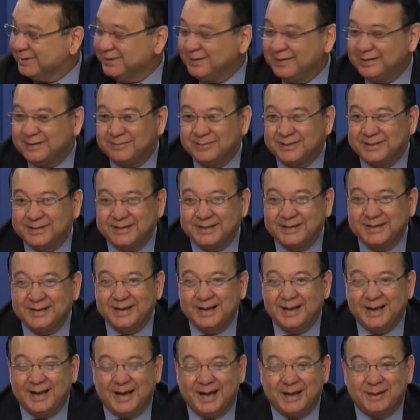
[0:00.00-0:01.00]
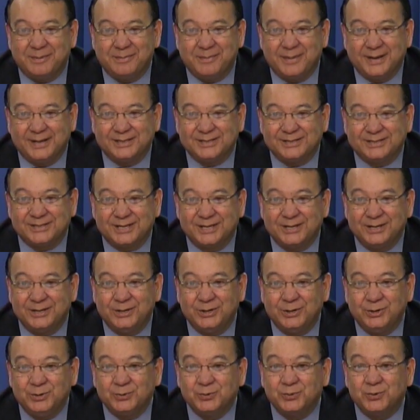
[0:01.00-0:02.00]
The two new companies,
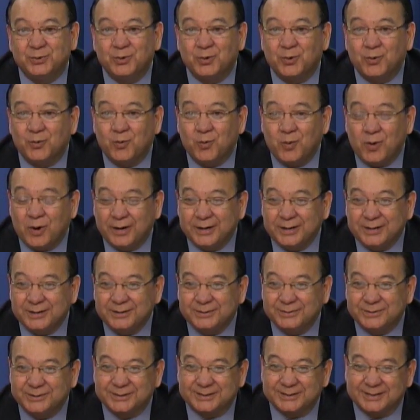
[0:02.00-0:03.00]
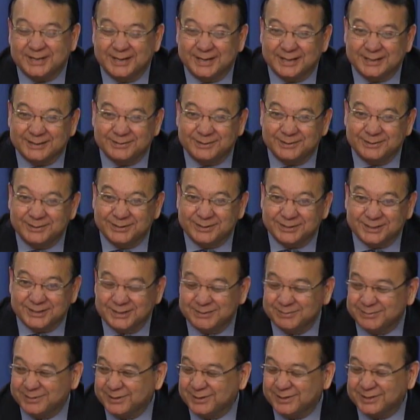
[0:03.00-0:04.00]
Heritage Petroleum Company Limited
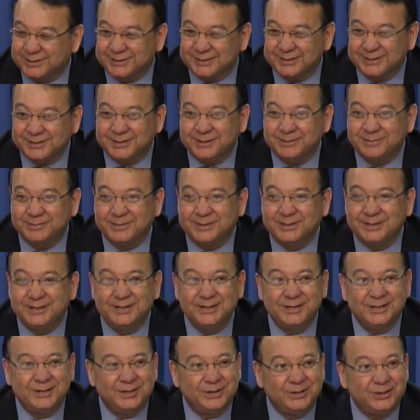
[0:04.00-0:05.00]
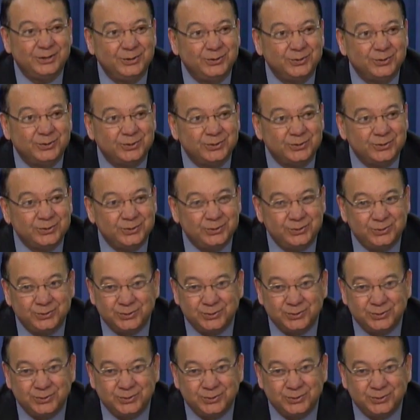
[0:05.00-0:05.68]
and Paria Fuel Trading Company,